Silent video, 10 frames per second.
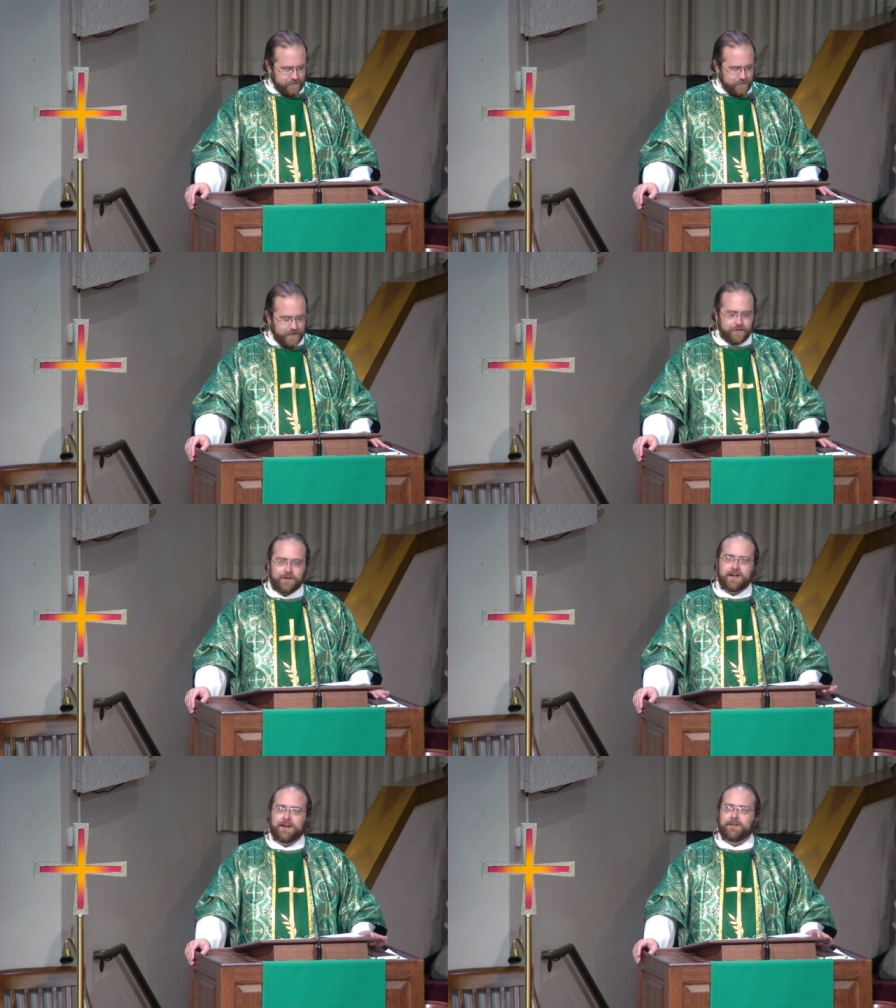We
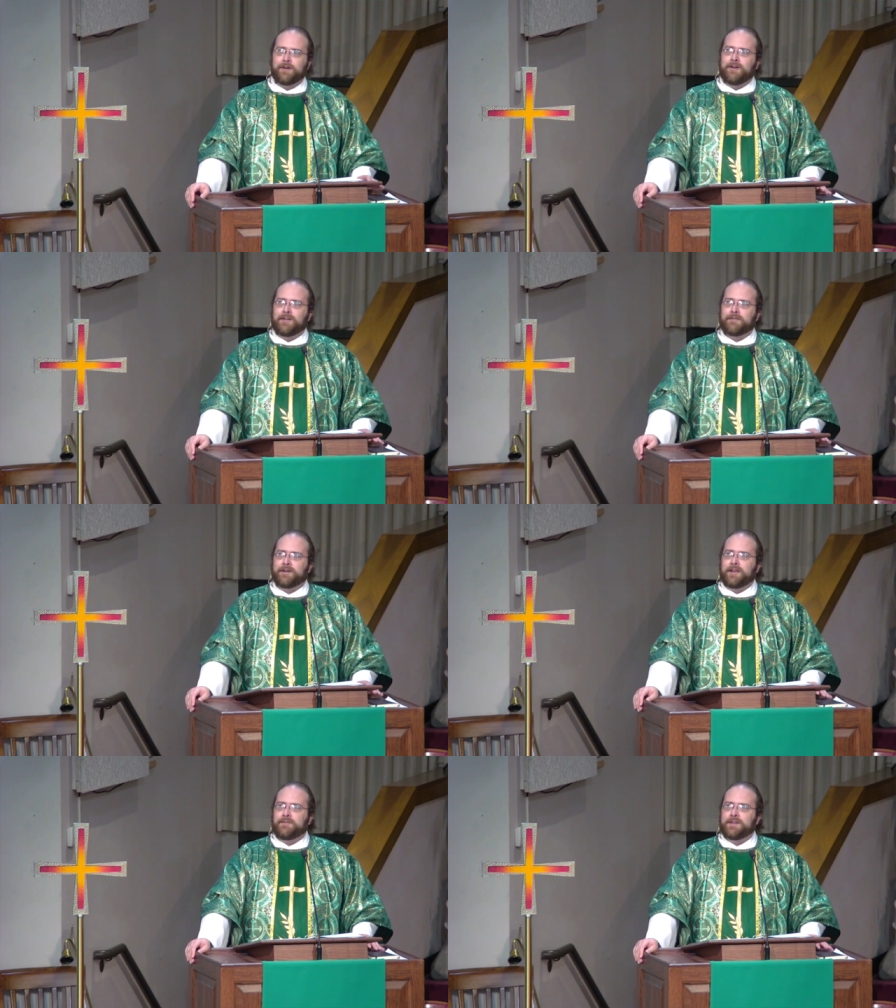could not earn our
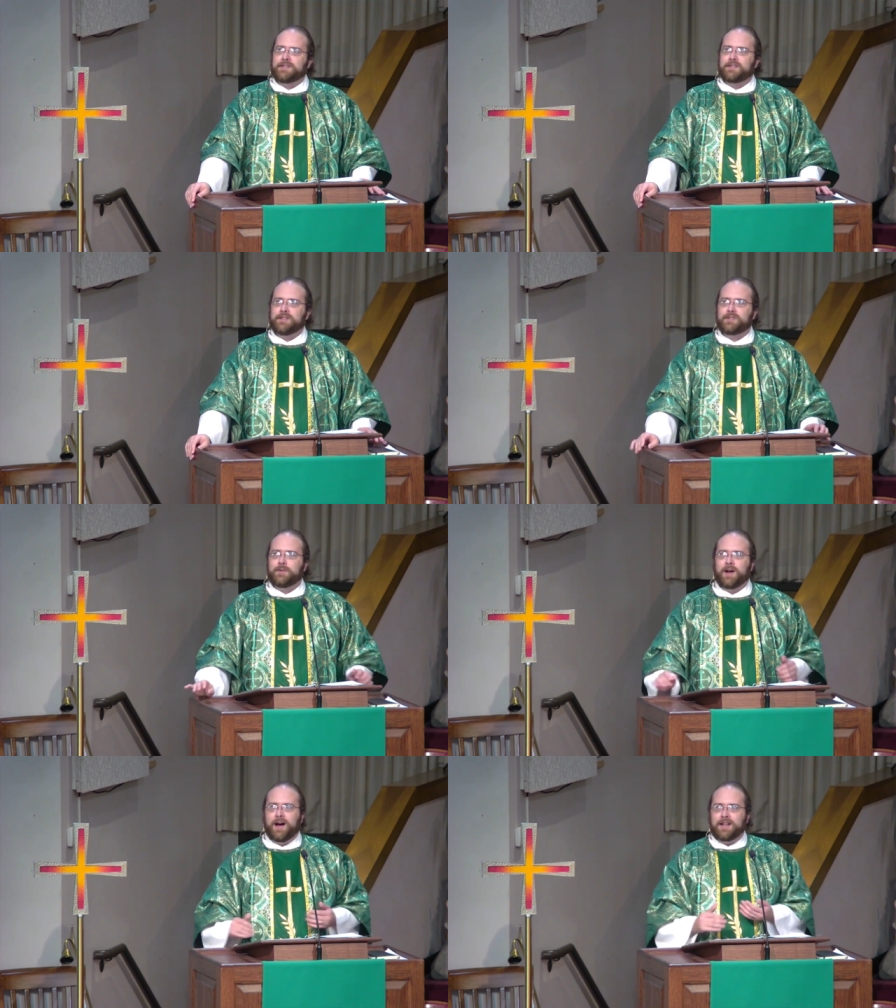forgiveness, and
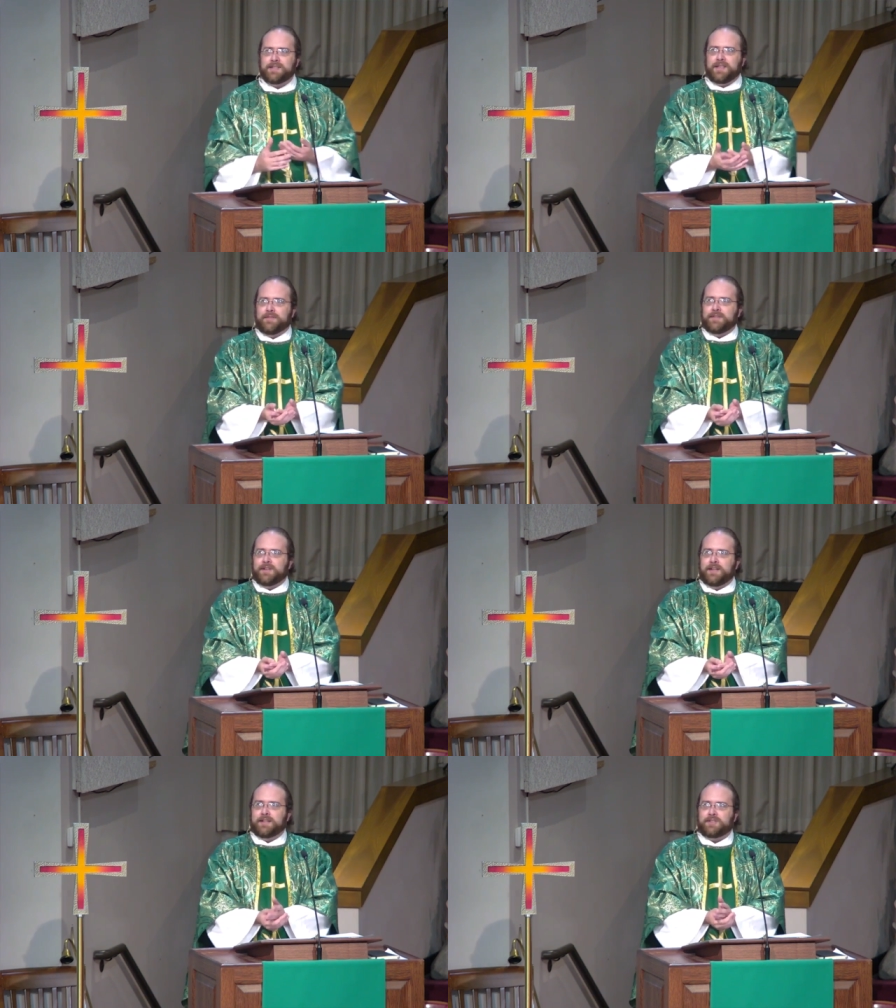so God has
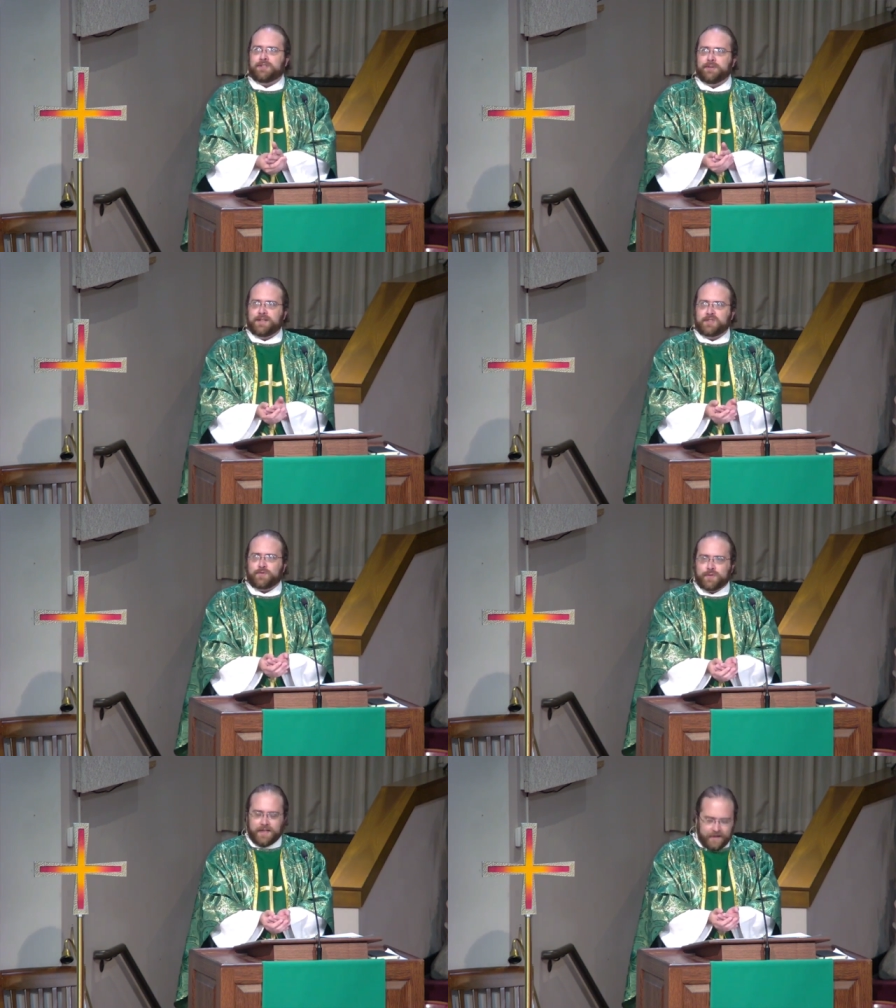given it to us
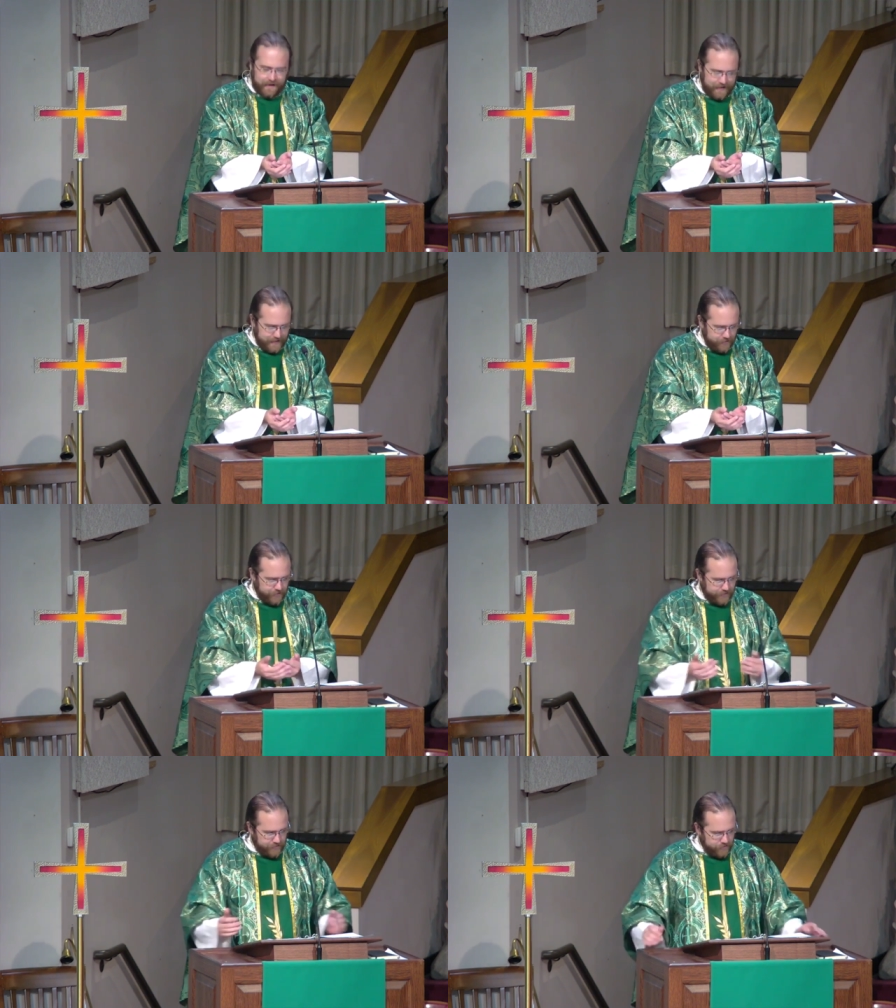freely in
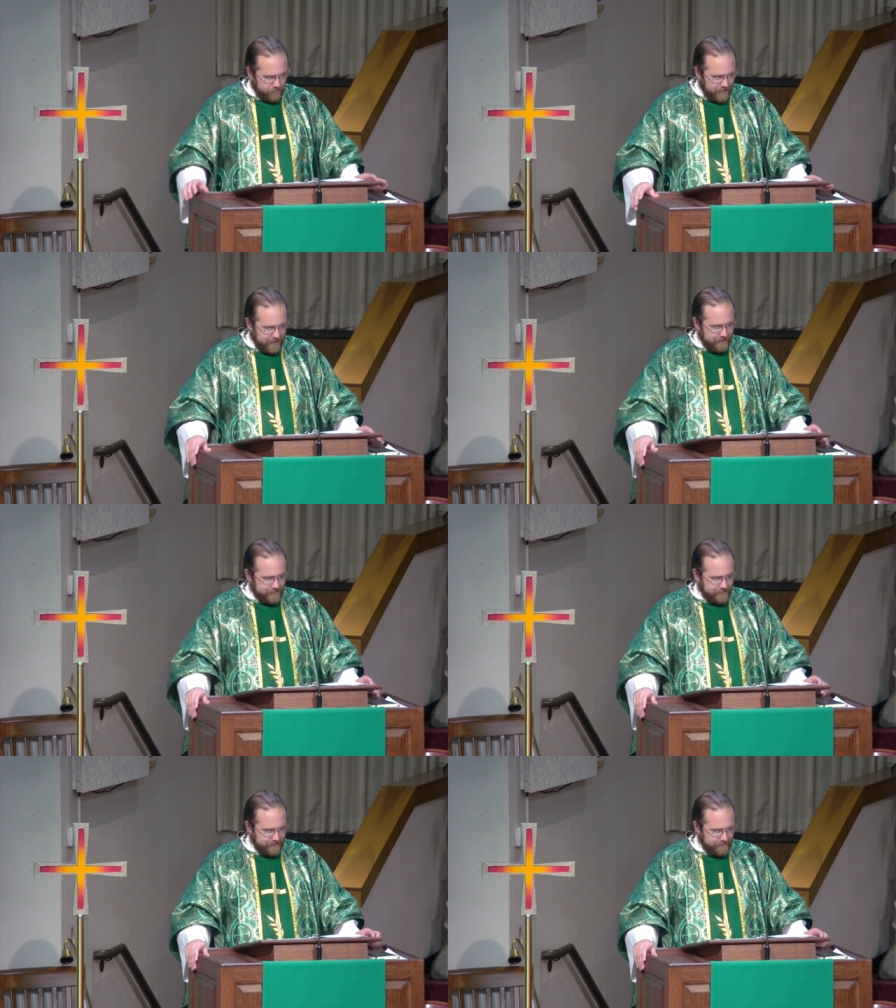Jesus Christ.